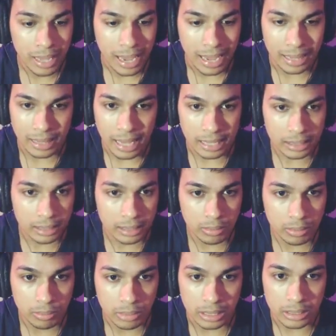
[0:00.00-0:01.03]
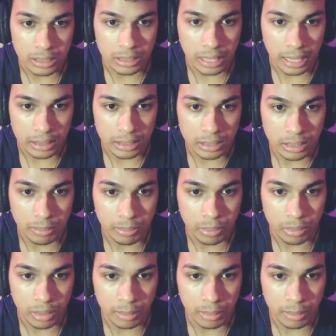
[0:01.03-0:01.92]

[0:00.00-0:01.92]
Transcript: And that's easy and simple.